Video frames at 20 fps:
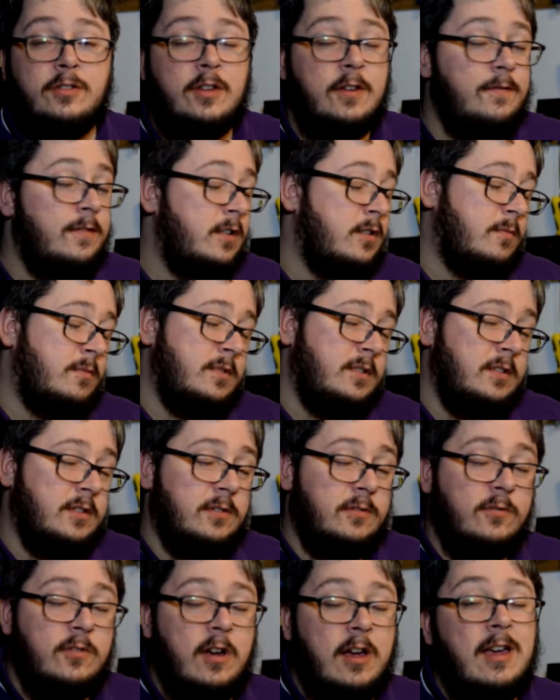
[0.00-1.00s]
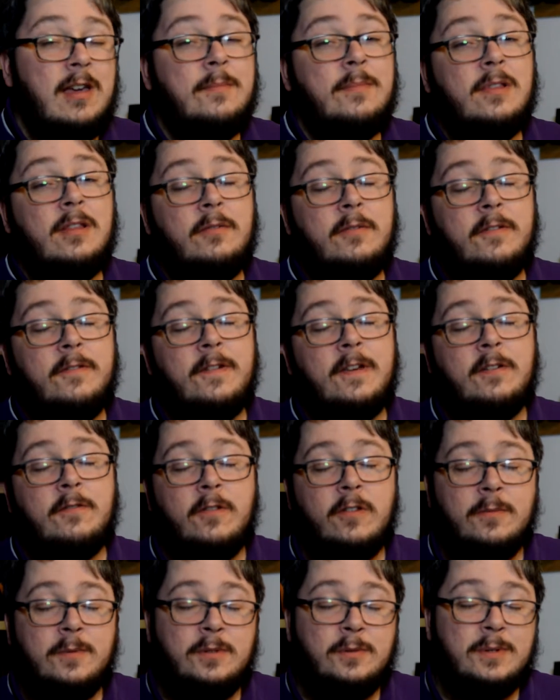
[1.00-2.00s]
Don't forget to subscribe. Let me think
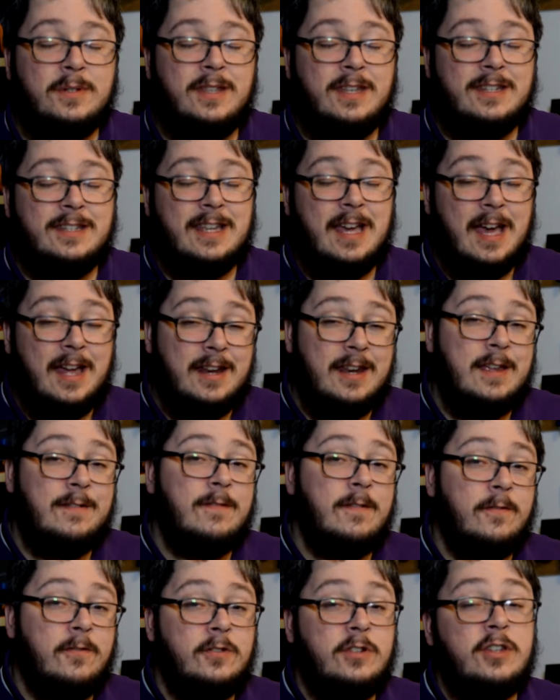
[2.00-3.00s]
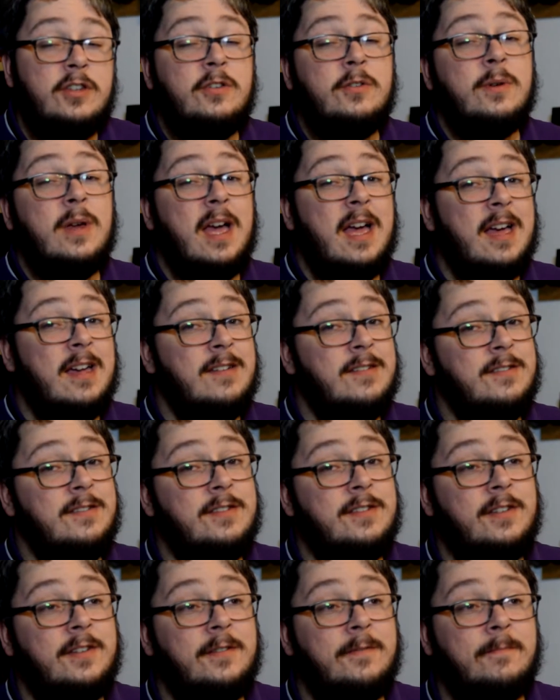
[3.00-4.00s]
while I'm interested. That's at Nath zero four two,
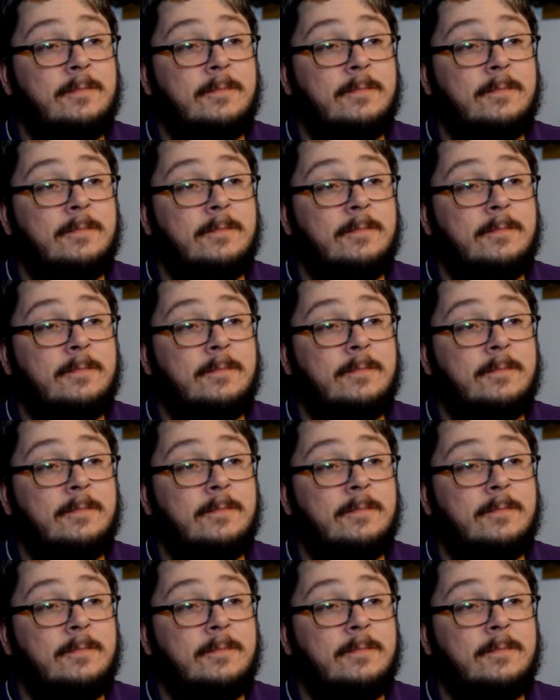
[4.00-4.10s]
and